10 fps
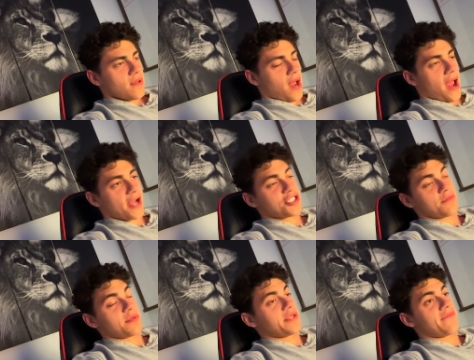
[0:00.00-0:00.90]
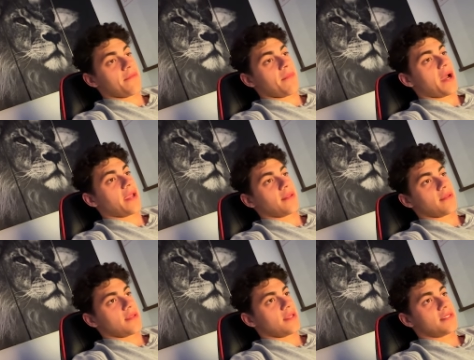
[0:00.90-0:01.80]
I actually believe the mind
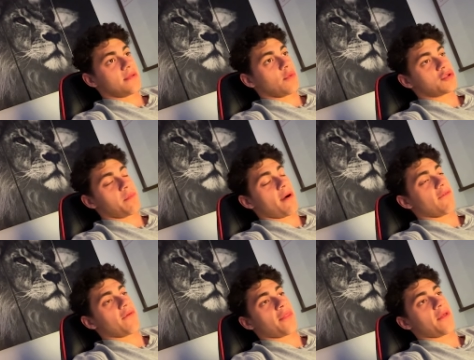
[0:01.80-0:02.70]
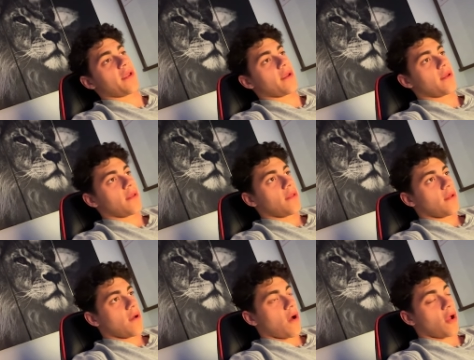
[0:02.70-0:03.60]
is the most powerful thing
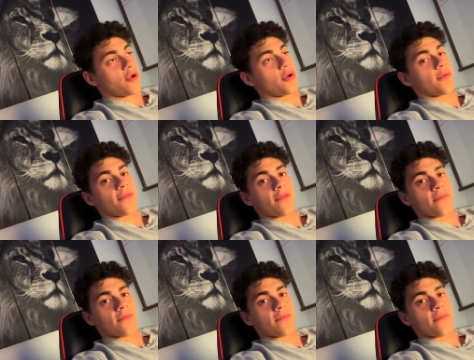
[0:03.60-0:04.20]
on earth.